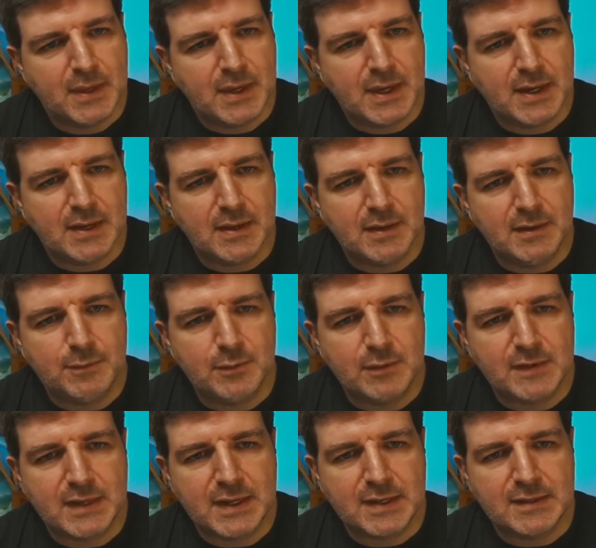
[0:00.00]
and if you
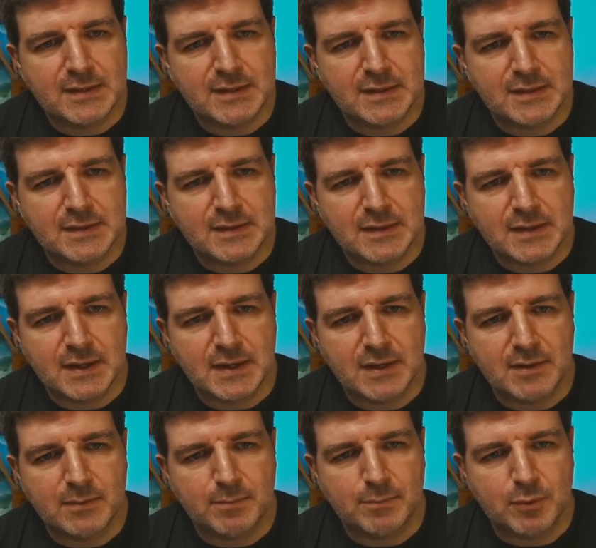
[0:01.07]
select it and